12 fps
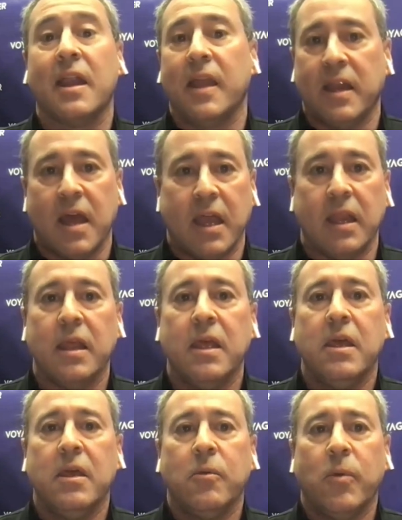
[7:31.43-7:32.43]
Saturday night
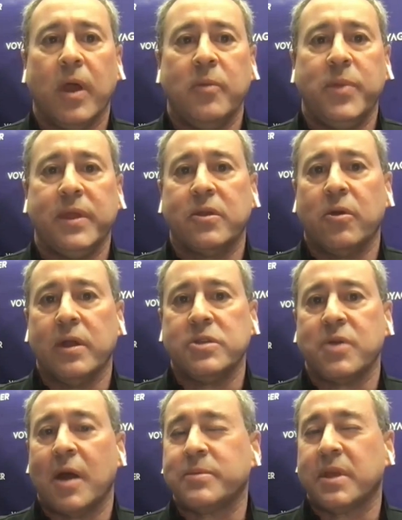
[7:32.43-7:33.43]
when
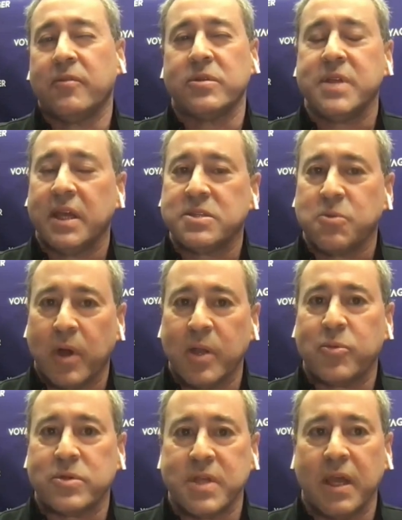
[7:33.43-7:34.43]
Bitcoin dropped give or take
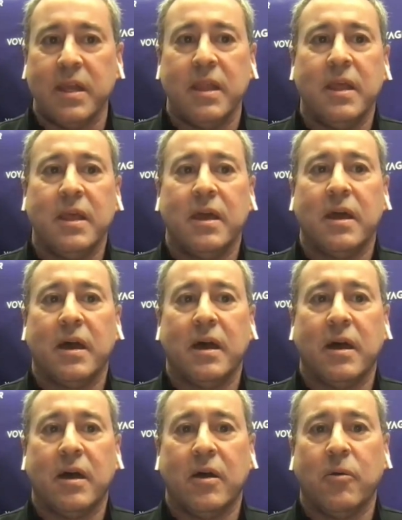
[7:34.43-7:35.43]
20%.
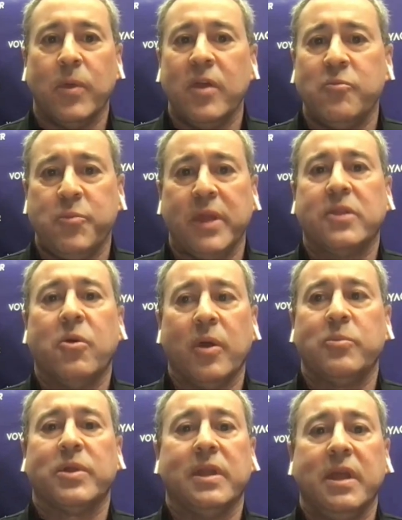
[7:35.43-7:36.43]
We have
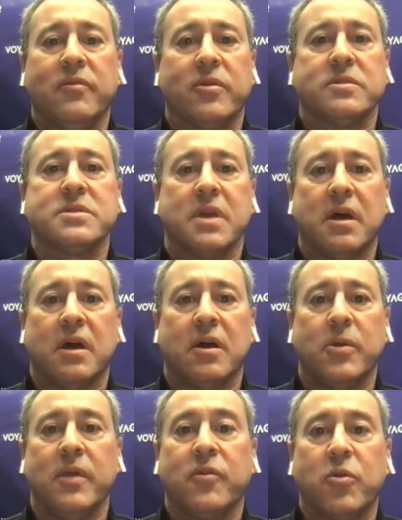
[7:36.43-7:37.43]
Bitcoin believers.
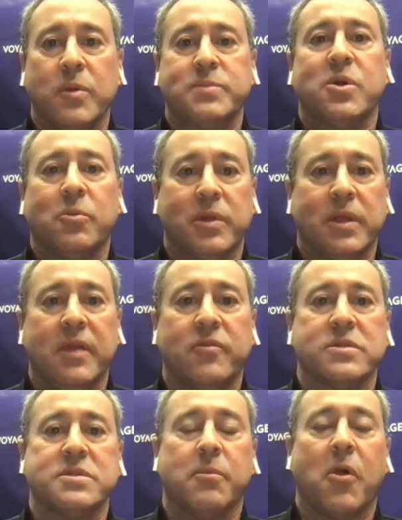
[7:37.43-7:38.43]
We have crypto
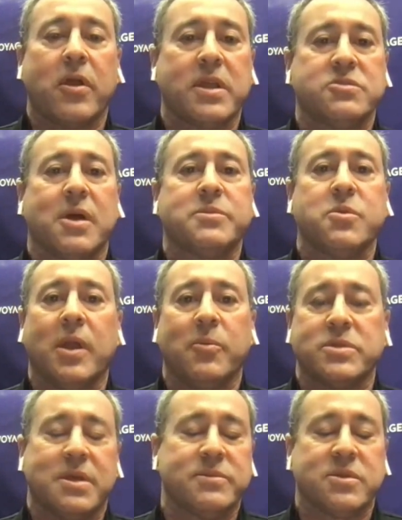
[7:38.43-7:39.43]
believers. The market dropped
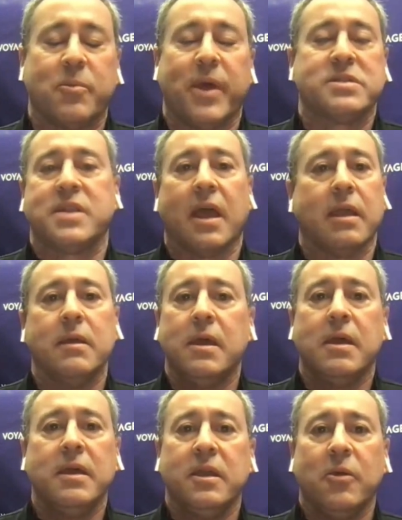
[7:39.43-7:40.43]
20% was our best day.
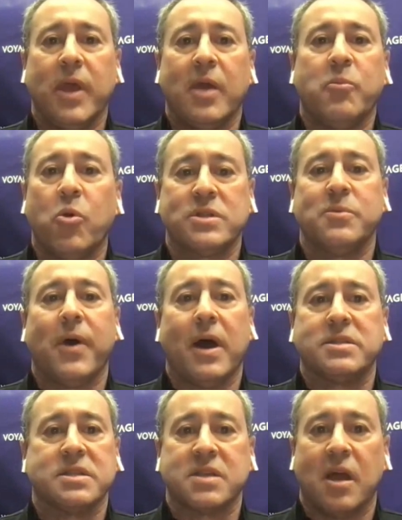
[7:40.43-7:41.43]
You know, we had more
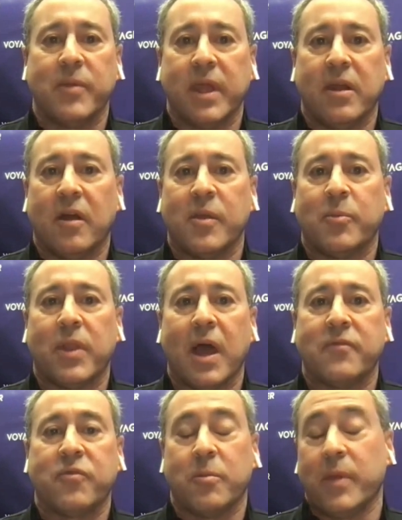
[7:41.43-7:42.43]
deposits coming in on the
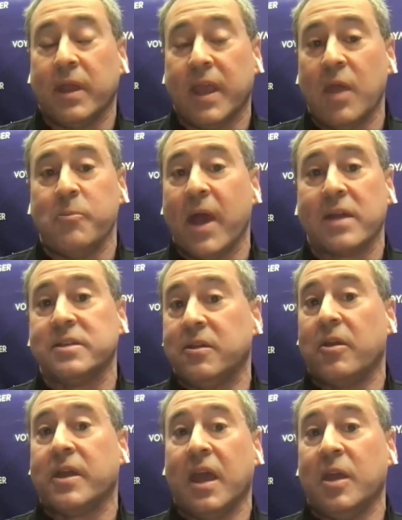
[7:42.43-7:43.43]
platform. Again, back to
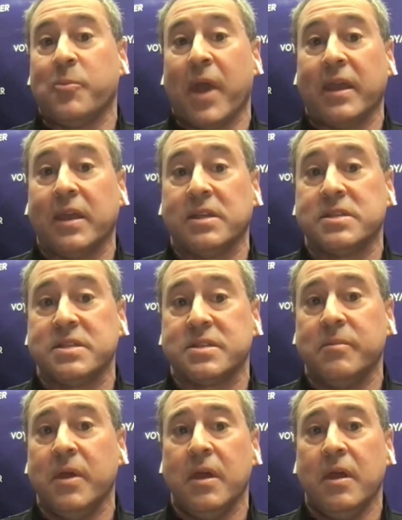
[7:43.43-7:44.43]
the archaic banking
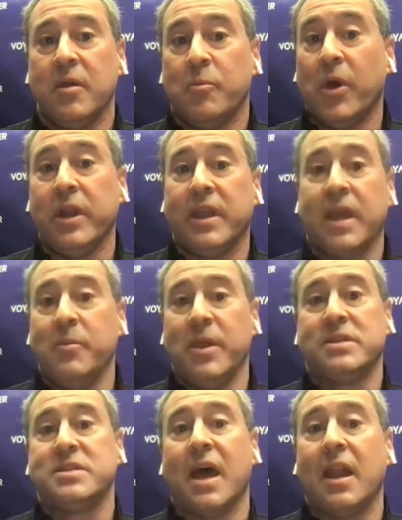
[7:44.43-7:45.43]
system. Money came
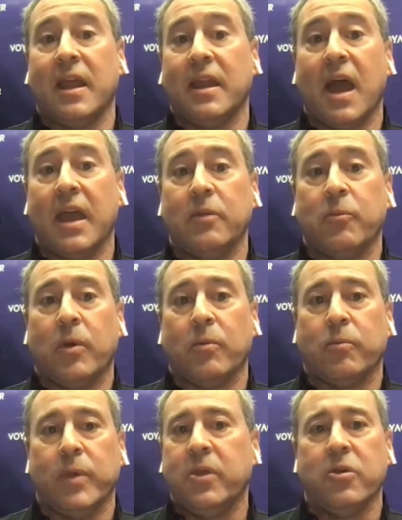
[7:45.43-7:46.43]
in Saturday night.
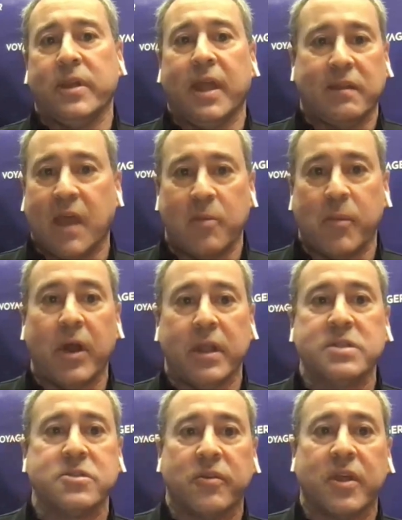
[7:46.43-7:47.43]
Well, we couldn't get that
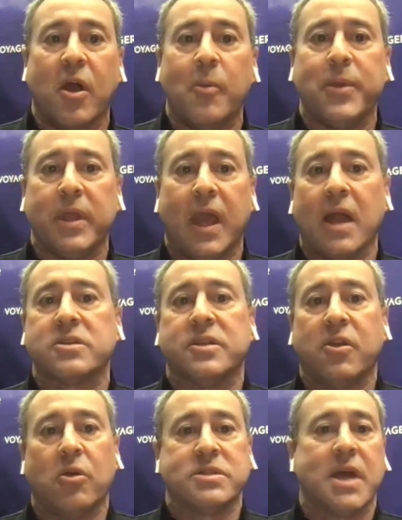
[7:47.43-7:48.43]
money. So the company
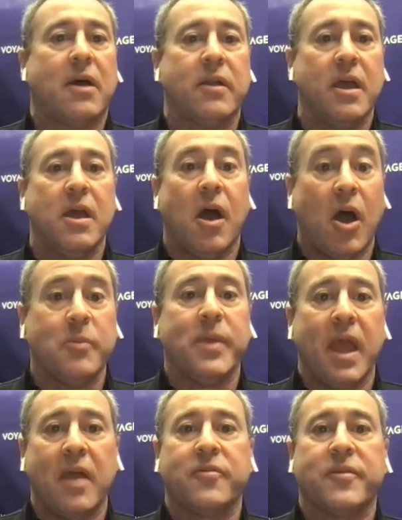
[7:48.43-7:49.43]
actually goes out on
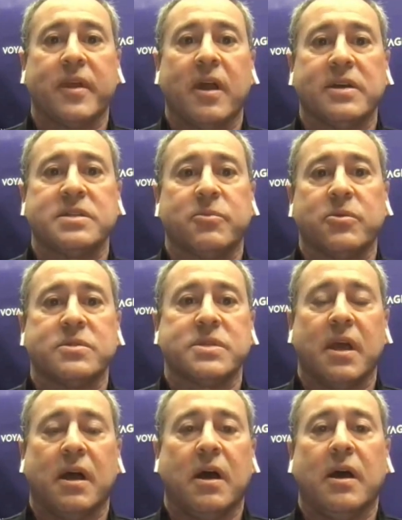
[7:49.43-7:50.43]
behalf of the
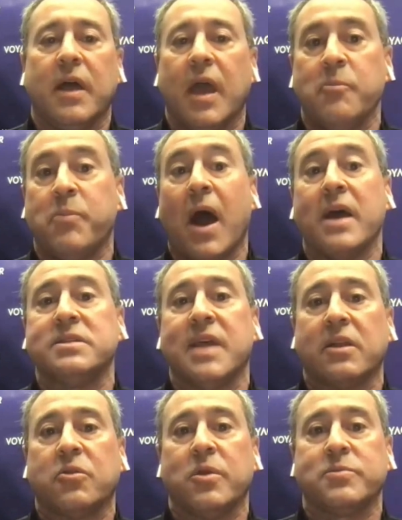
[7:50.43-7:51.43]
customers and buys
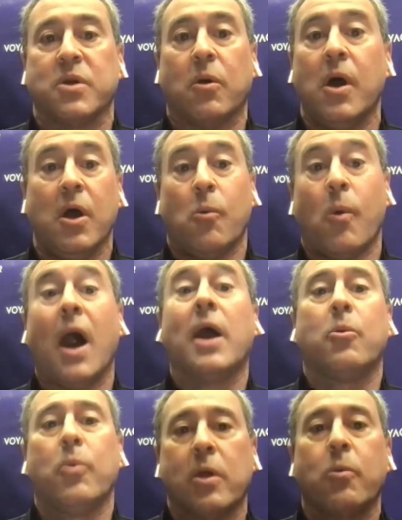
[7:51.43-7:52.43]
that crypto
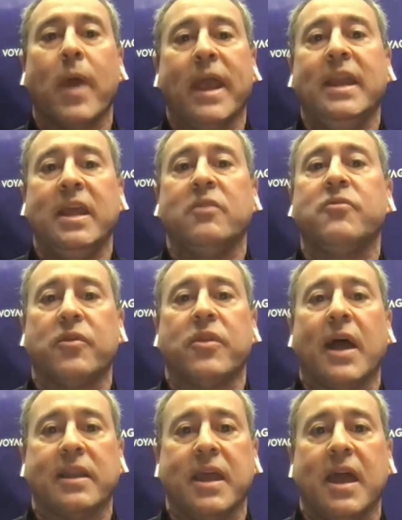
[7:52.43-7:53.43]
while we're waiting for
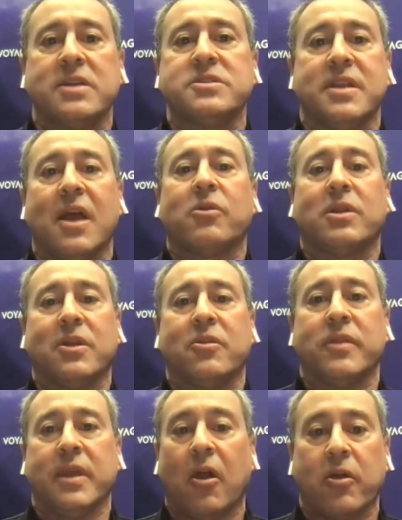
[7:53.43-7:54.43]
that cash to now
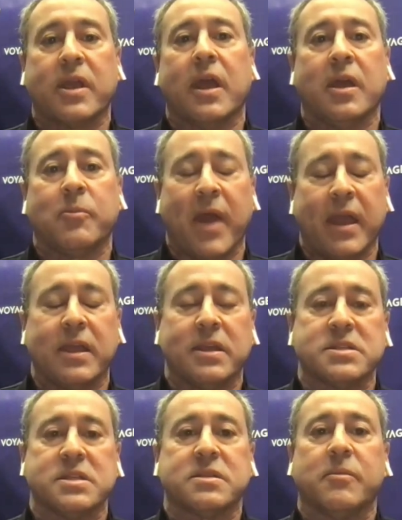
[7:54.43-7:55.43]
clear the archaic
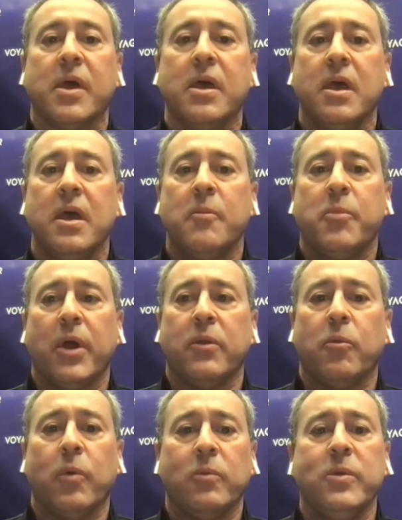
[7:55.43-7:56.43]
banking system.
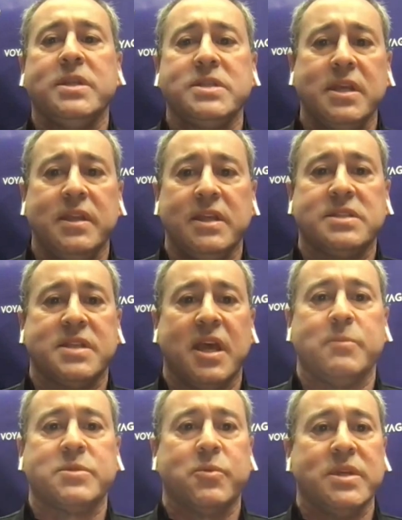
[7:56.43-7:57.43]
But when we see these
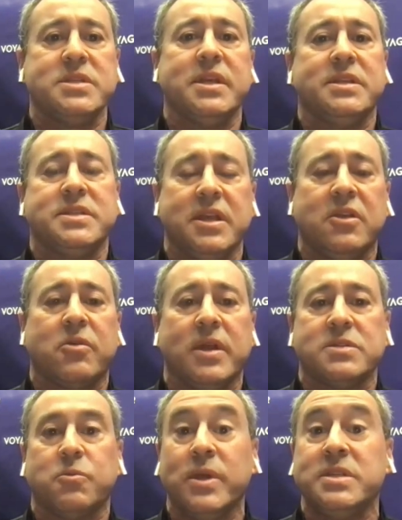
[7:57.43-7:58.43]
dips, we see a
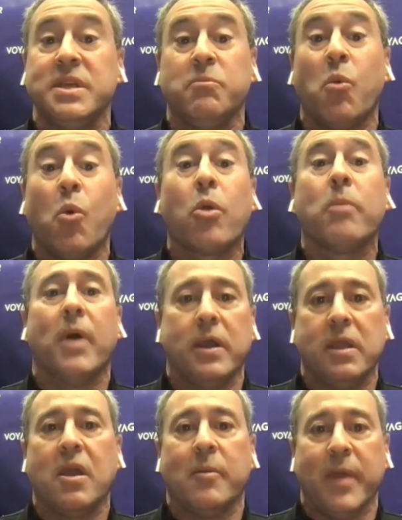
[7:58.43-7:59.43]
decrease. We see more
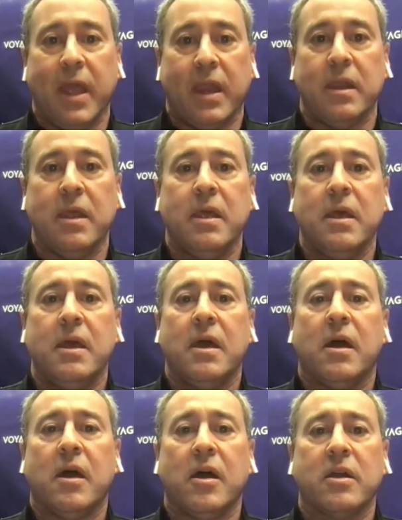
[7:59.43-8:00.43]
money come in
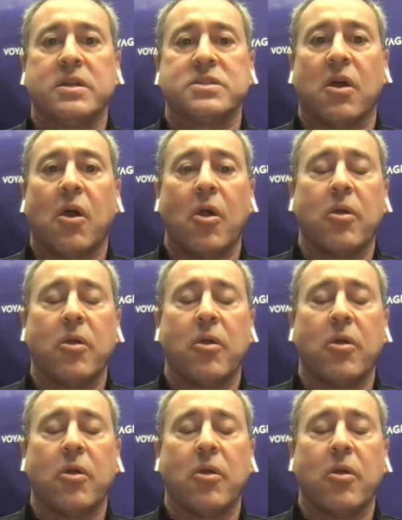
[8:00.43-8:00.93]
because